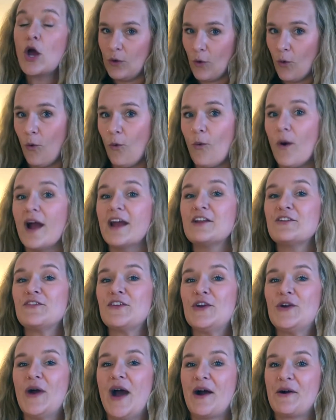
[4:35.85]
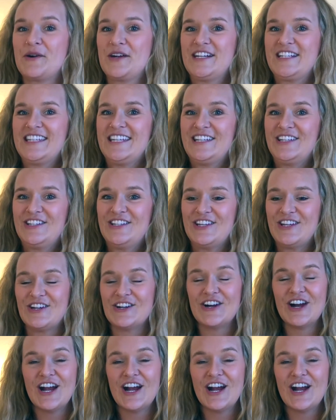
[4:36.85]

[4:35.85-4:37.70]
quite a few hours into.